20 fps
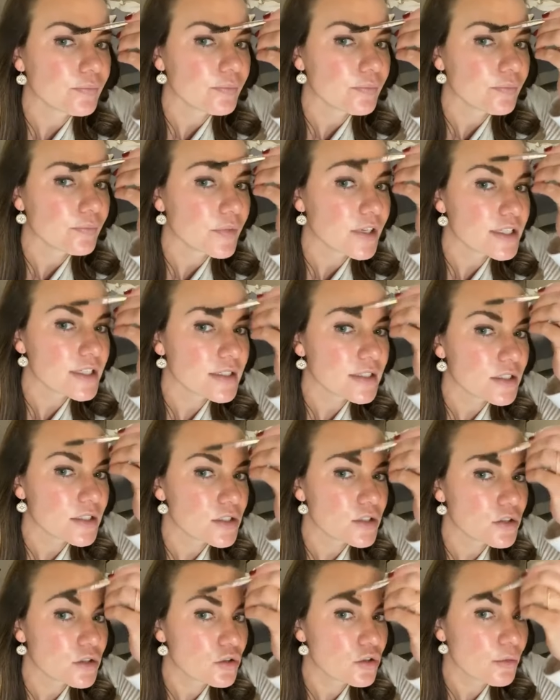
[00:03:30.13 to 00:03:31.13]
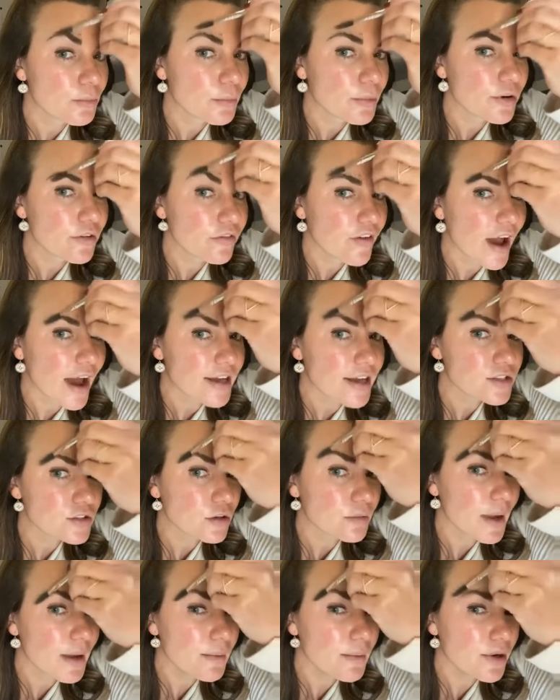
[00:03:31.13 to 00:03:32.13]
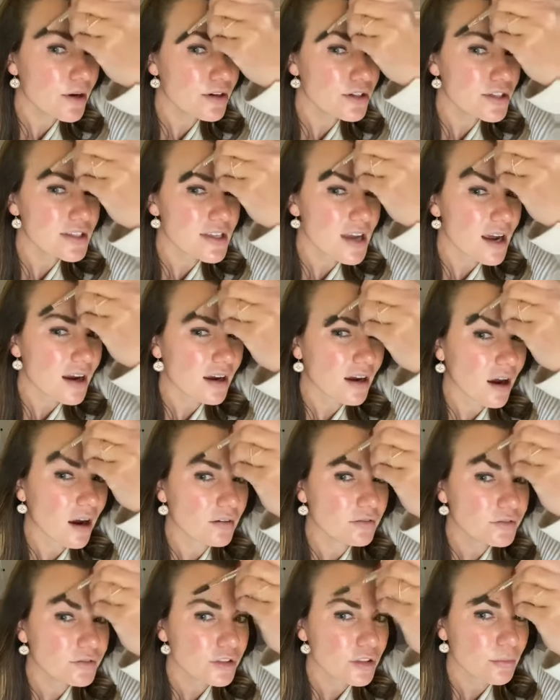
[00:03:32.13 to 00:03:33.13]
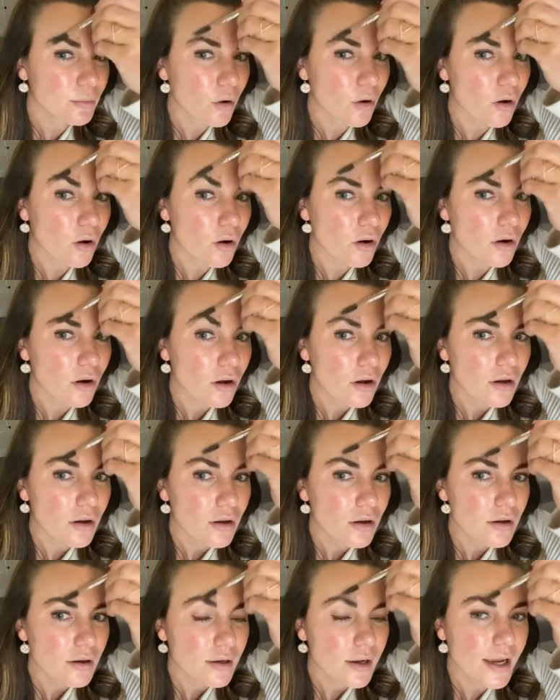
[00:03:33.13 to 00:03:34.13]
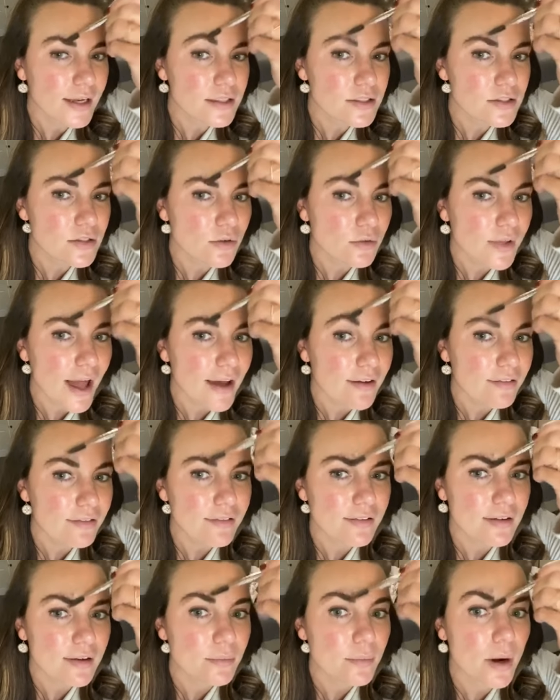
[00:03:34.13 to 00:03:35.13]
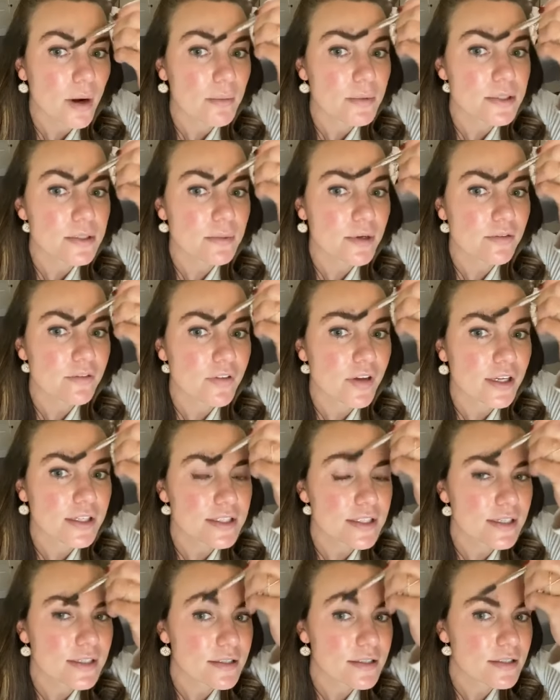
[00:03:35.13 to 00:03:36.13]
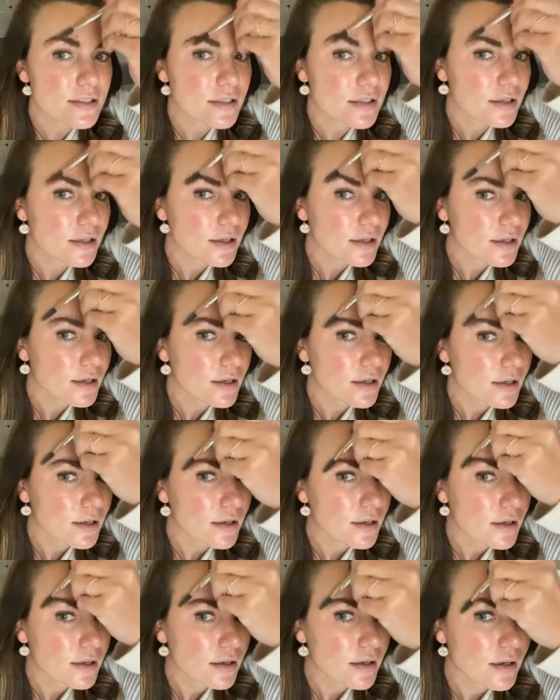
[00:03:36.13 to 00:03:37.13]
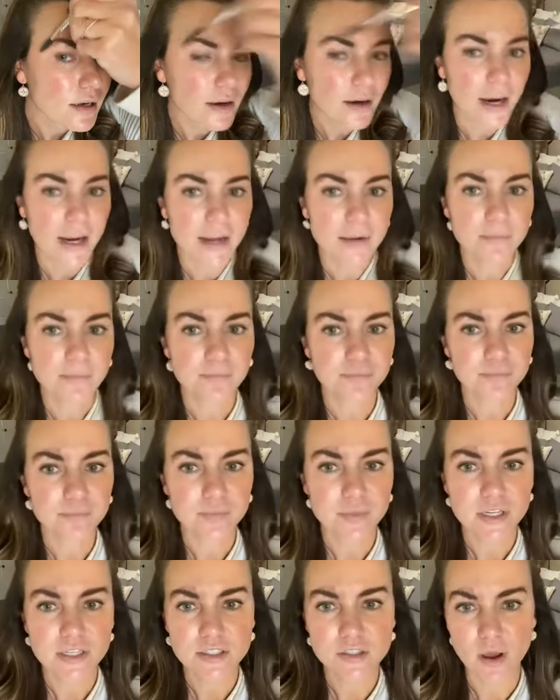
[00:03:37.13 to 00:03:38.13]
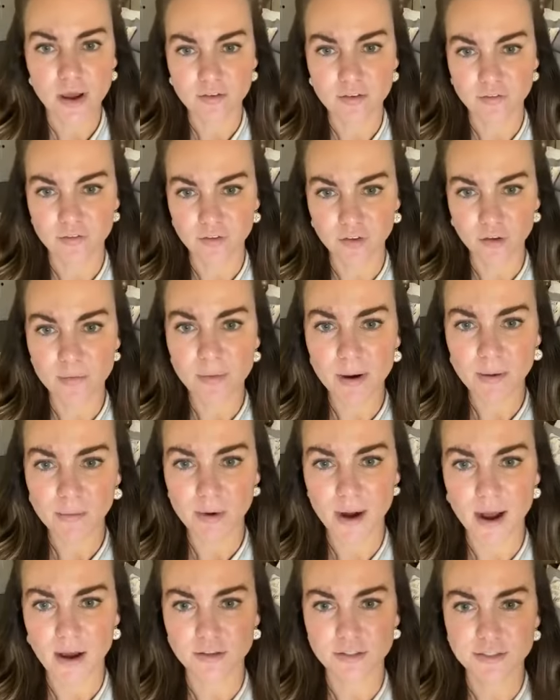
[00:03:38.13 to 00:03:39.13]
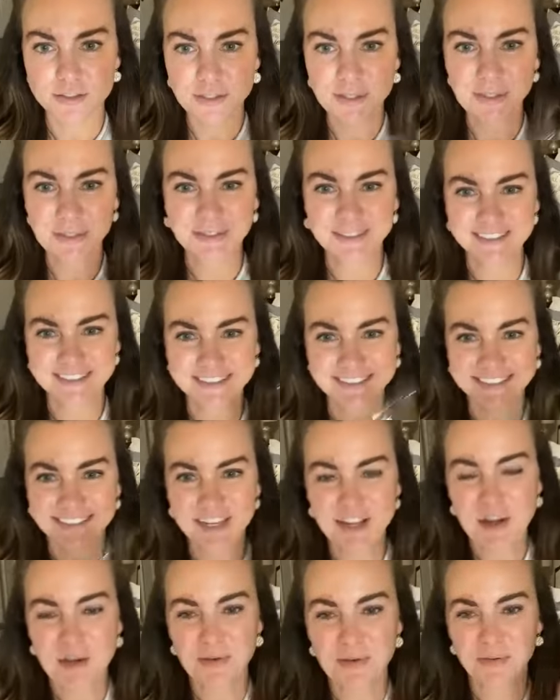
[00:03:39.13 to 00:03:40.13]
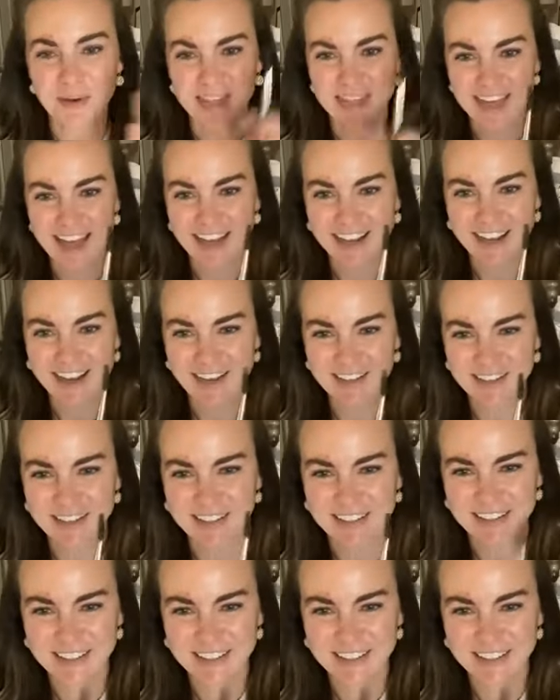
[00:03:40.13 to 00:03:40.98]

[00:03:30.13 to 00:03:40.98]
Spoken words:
This is a super fast, or maybe you're just not comfortable. Guys, don't laugh. I promise I'm gonna fix this. All right, so I've filled my brows with that color